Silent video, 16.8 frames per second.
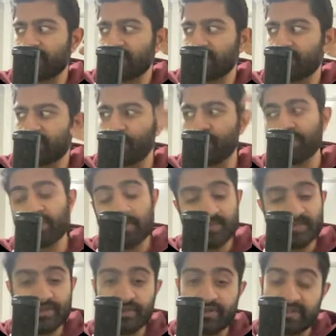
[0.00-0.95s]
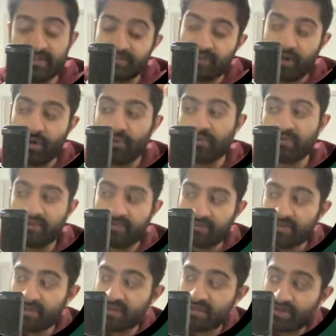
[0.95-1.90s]
Scoring opportunities, though,
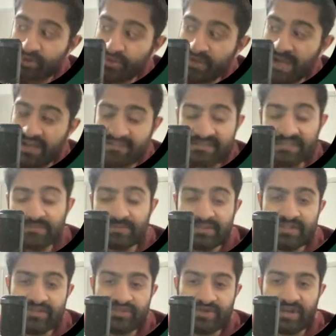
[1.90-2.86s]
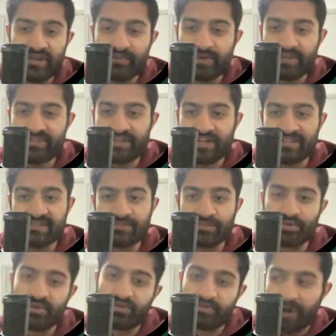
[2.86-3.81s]
could actually be a trend where it's actually
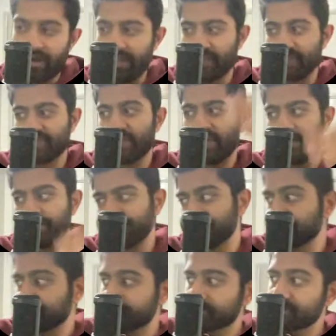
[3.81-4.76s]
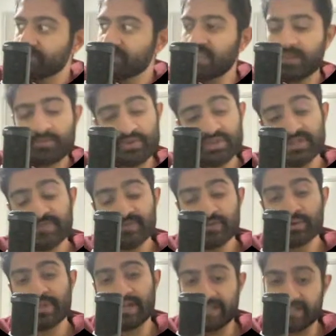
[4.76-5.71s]
more on the right-hand side. Because if
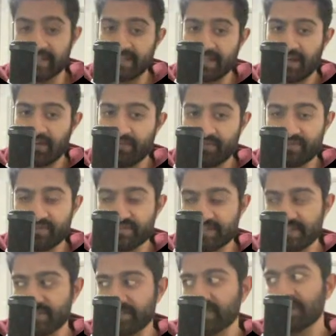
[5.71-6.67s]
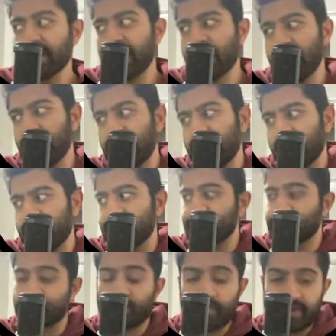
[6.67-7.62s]
you look at Kickout for the season,
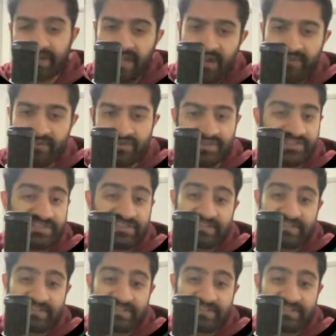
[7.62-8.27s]
his scoring average is the